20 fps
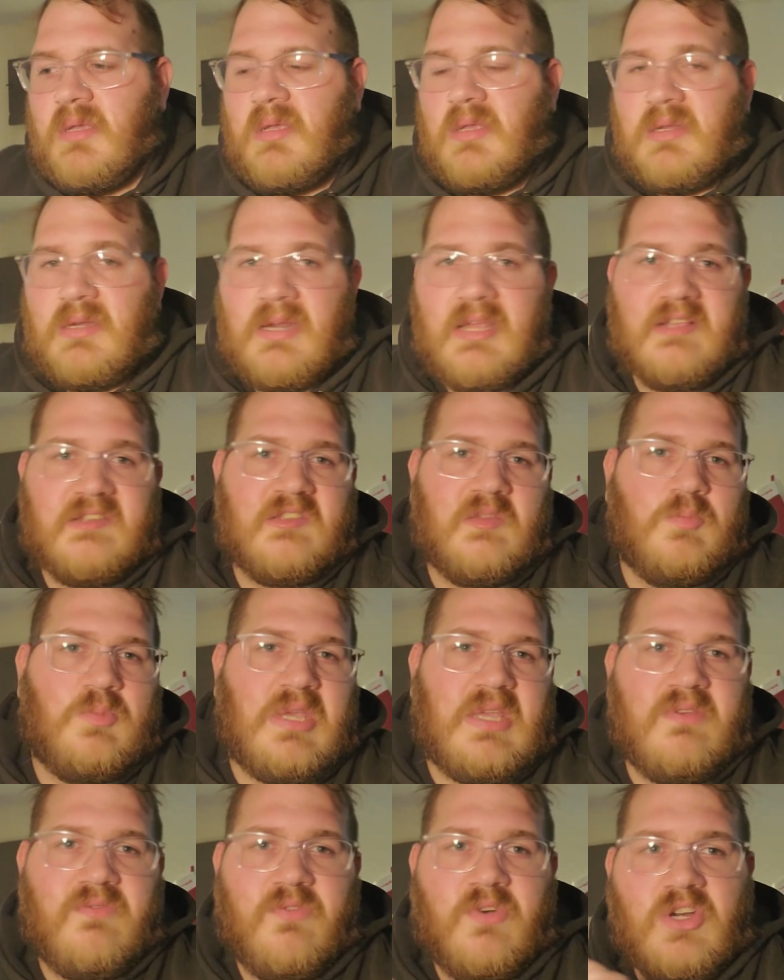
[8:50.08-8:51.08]
not
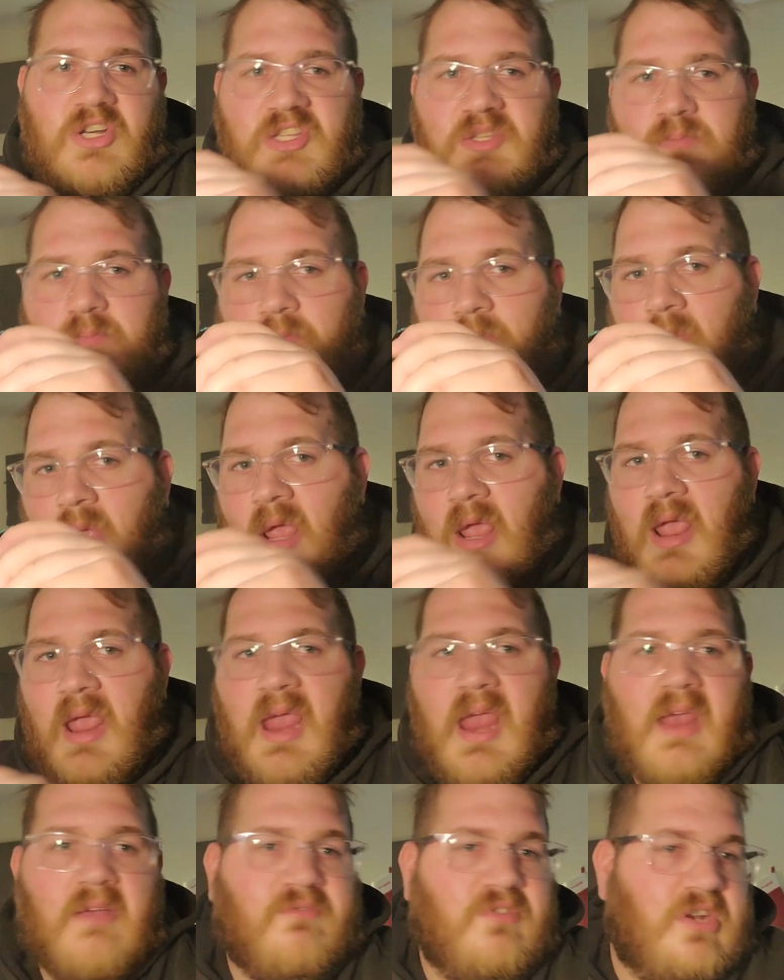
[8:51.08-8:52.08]
something for just
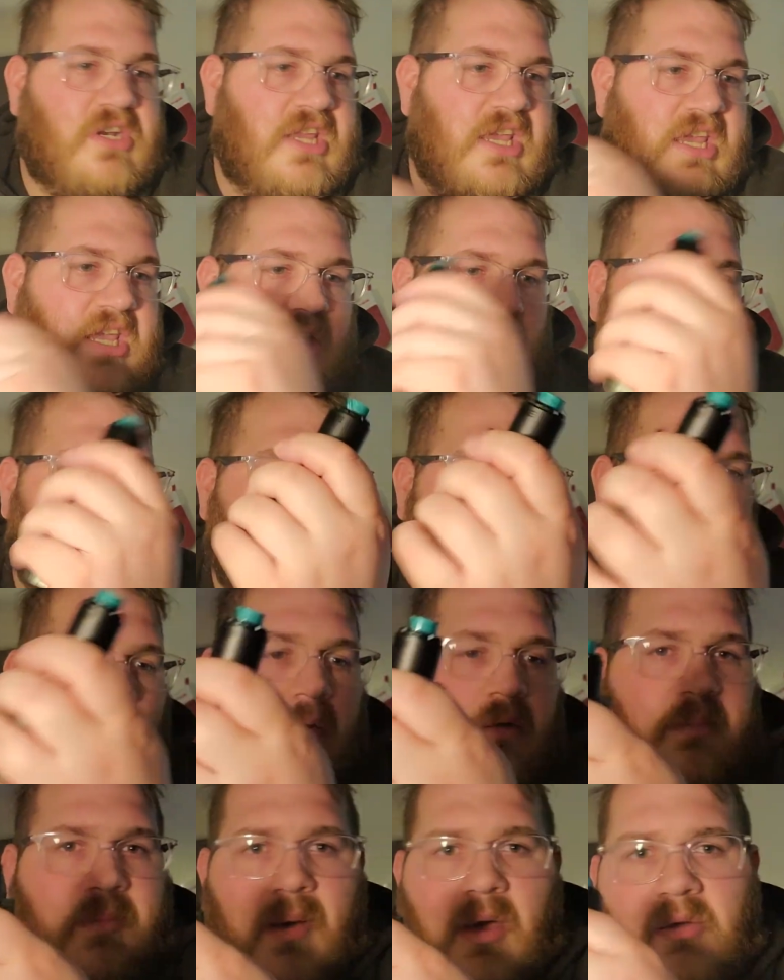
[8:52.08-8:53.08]
everyday going
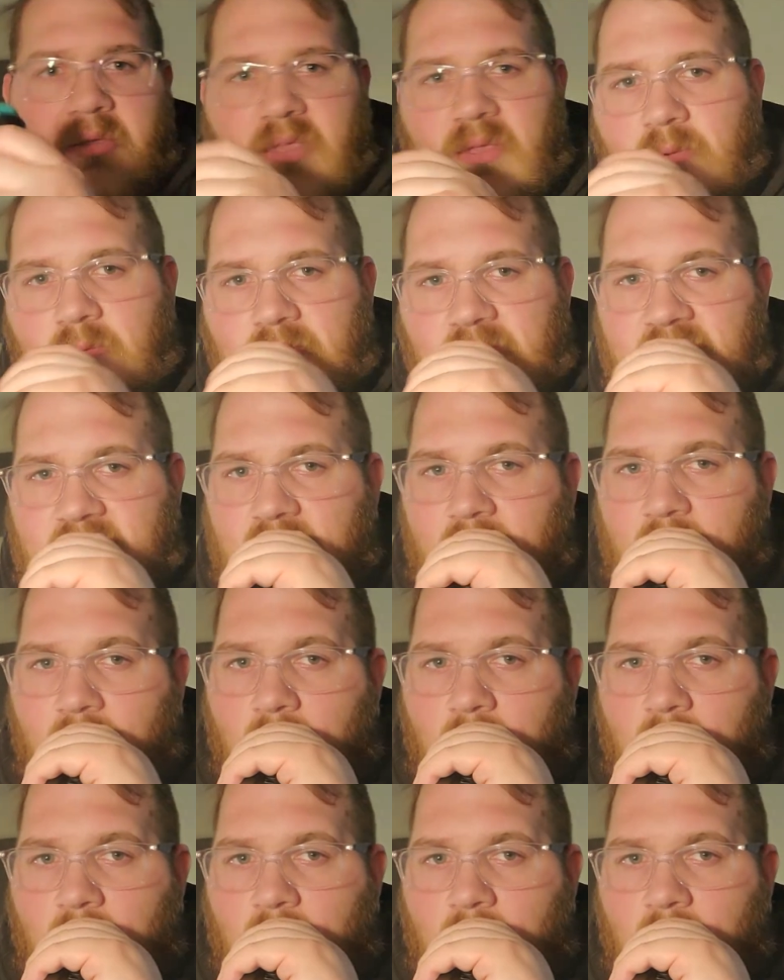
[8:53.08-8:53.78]
out about use.